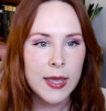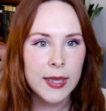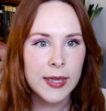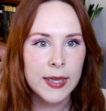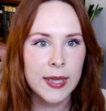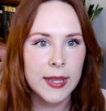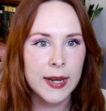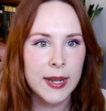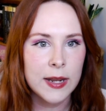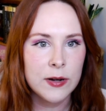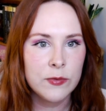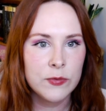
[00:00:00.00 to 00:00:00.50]

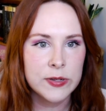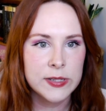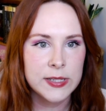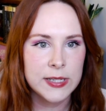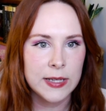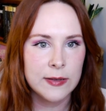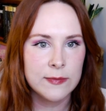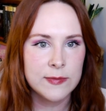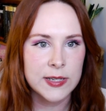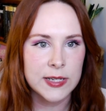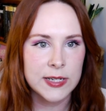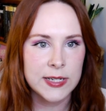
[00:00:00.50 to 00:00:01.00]
Gideon
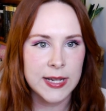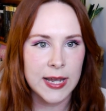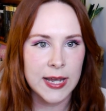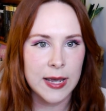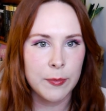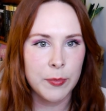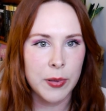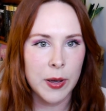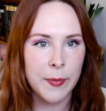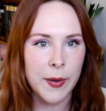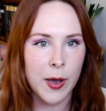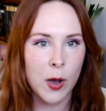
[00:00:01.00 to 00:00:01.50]
receives a
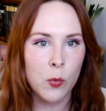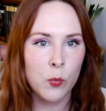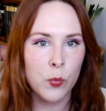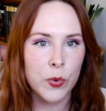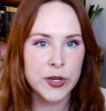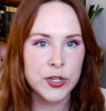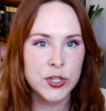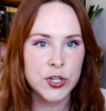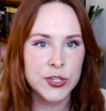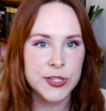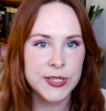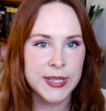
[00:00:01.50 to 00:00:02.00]
tip about
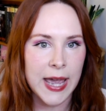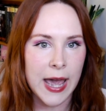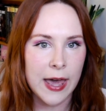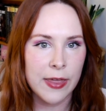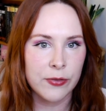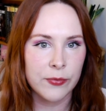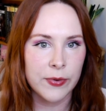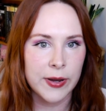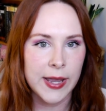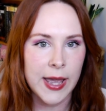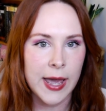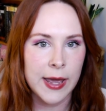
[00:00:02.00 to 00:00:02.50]
witches
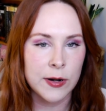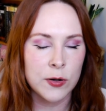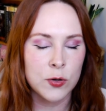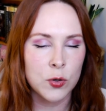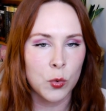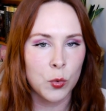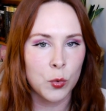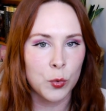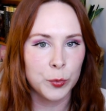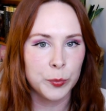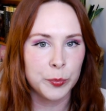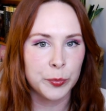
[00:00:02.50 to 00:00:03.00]
gathering at an
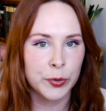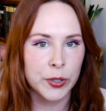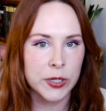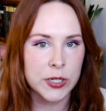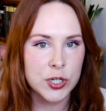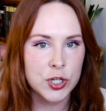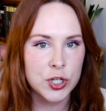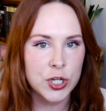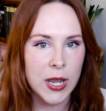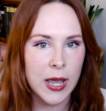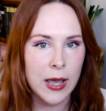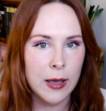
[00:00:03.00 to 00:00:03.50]
old
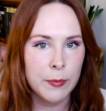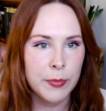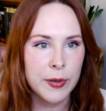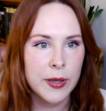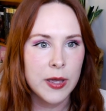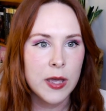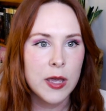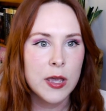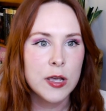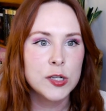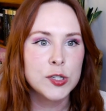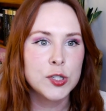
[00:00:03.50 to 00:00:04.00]
print shop,
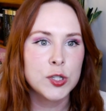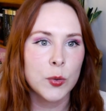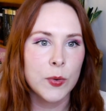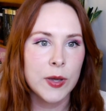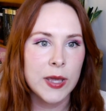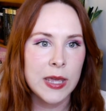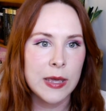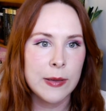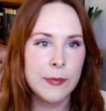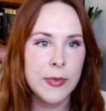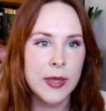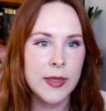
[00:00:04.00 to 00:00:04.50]
so
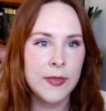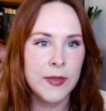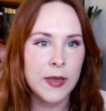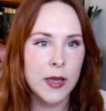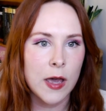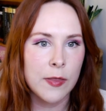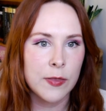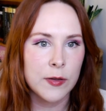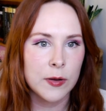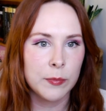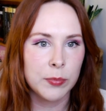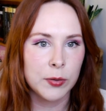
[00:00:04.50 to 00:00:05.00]
him and the
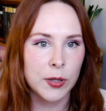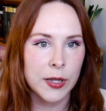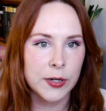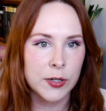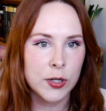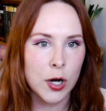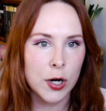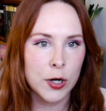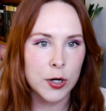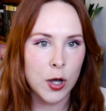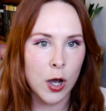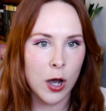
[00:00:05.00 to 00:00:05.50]
other Blood
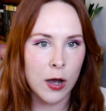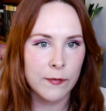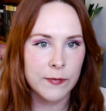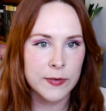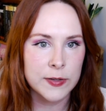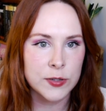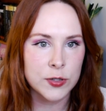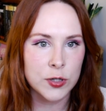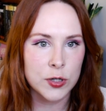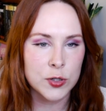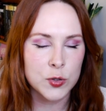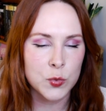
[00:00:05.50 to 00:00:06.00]
Guard
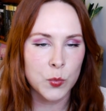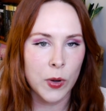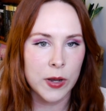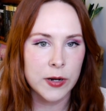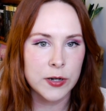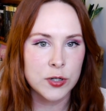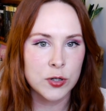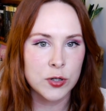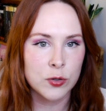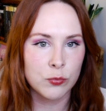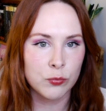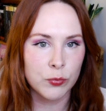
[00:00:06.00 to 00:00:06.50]
officers
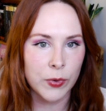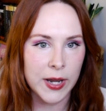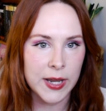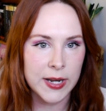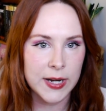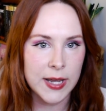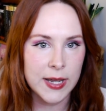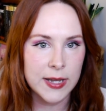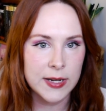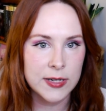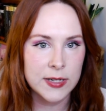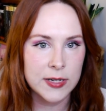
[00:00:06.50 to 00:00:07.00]
went to raid
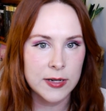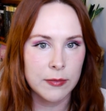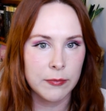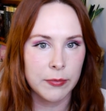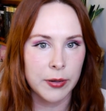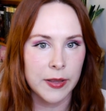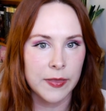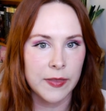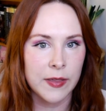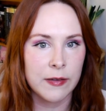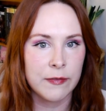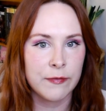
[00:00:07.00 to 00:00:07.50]
it,
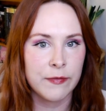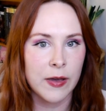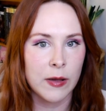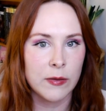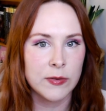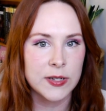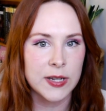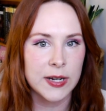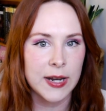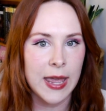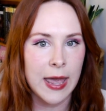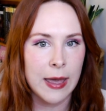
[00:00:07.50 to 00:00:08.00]
but they
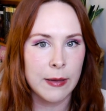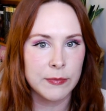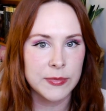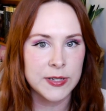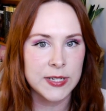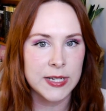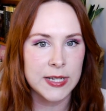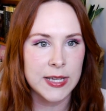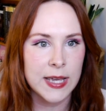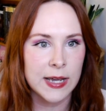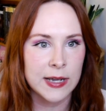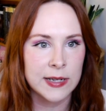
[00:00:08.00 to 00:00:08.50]
found it
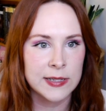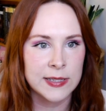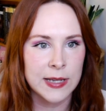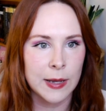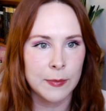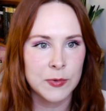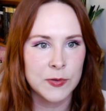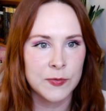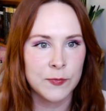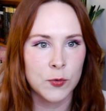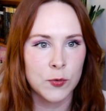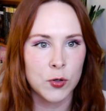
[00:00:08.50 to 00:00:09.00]
empty
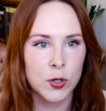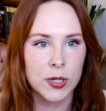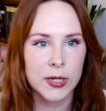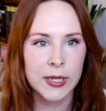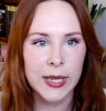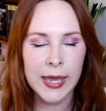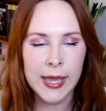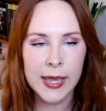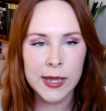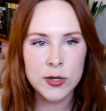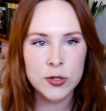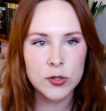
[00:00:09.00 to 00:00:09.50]
except for
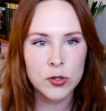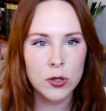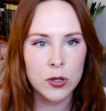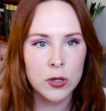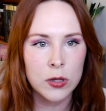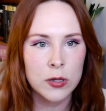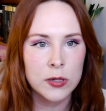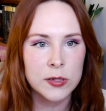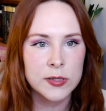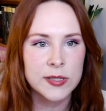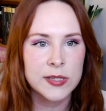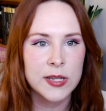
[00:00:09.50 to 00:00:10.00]

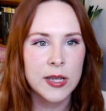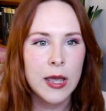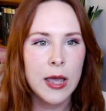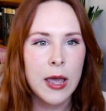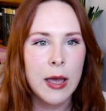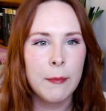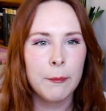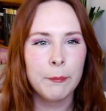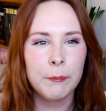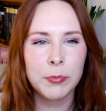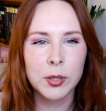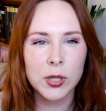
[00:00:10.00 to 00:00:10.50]
candles,
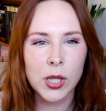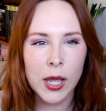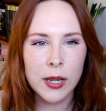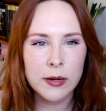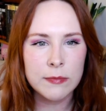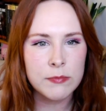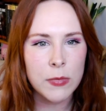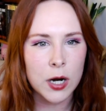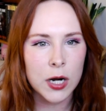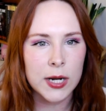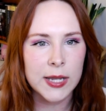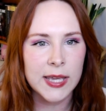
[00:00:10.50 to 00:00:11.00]
blood
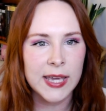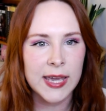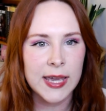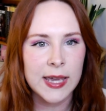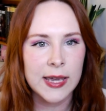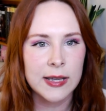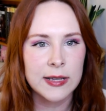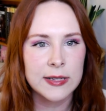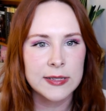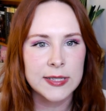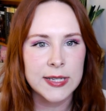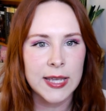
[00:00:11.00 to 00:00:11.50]

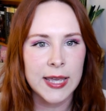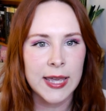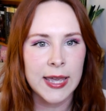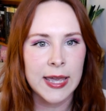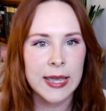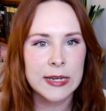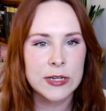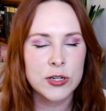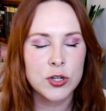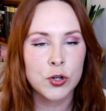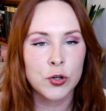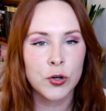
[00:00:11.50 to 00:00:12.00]
markings,
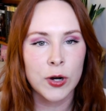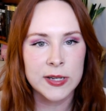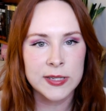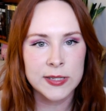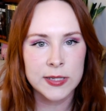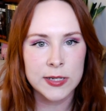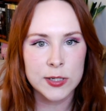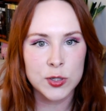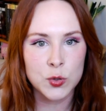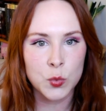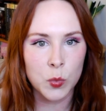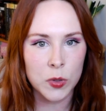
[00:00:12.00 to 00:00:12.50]
and
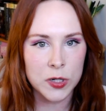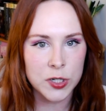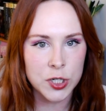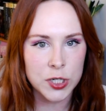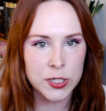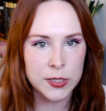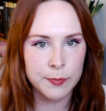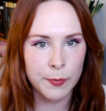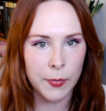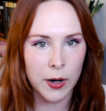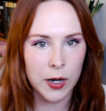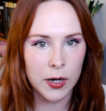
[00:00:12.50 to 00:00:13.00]
Cressida's
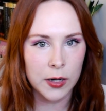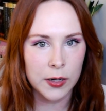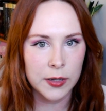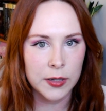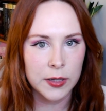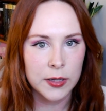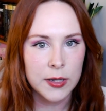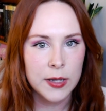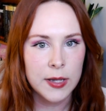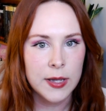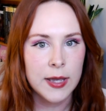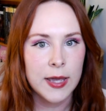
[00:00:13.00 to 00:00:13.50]
witch's mark.
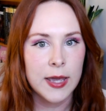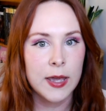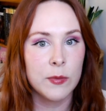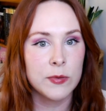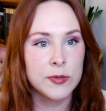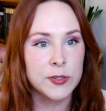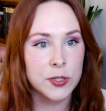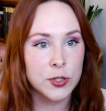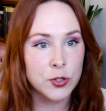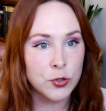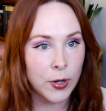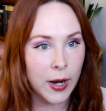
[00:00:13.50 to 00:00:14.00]
It
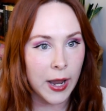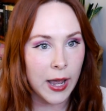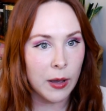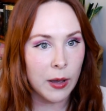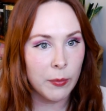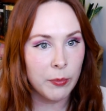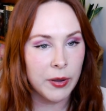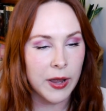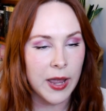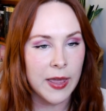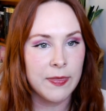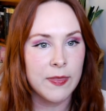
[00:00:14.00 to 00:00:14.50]
was a
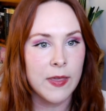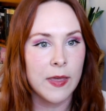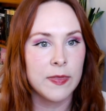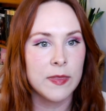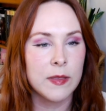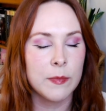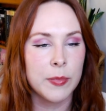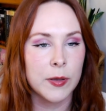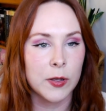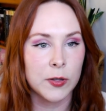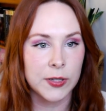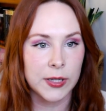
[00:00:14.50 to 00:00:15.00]
trap, and then the
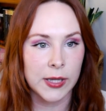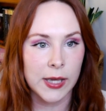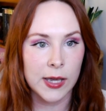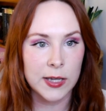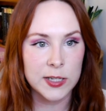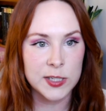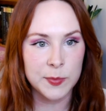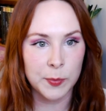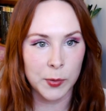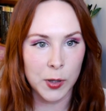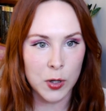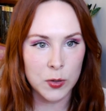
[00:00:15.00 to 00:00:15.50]
building
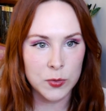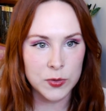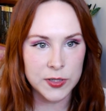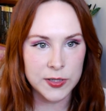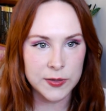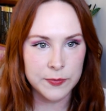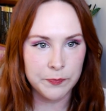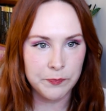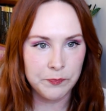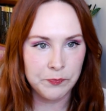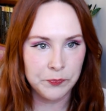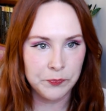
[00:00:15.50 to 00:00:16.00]
explodes.